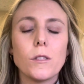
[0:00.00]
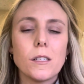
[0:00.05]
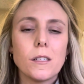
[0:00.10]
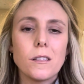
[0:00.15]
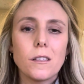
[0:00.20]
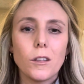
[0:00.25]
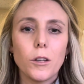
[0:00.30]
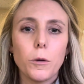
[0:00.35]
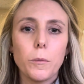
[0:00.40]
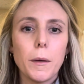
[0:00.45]
It's
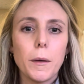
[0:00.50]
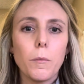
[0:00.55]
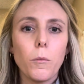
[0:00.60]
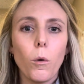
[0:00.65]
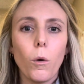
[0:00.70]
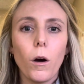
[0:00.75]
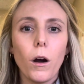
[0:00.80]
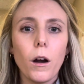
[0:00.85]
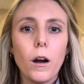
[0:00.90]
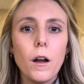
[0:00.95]
a little bit
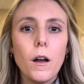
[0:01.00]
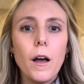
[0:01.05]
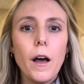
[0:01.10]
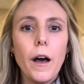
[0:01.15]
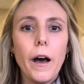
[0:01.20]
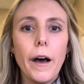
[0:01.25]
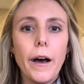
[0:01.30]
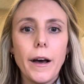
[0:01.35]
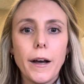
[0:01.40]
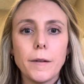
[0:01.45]
more,
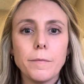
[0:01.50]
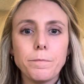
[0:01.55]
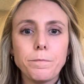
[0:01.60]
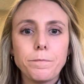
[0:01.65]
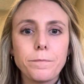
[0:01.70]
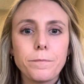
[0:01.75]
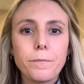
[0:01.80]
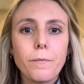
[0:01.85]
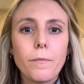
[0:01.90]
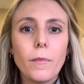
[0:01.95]

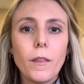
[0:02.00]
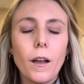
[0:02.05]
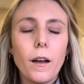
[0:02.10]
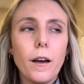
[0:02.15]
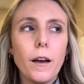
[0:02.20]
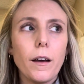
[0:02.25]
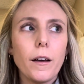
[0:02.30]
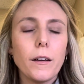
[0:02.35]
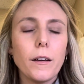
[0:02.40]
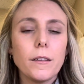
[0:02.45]

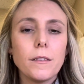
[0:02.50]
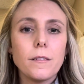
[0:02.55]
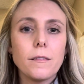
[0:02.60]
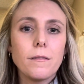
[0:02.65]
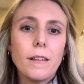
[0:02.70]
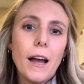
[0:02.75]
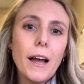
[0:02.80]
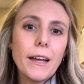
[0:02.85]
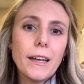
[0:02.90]
I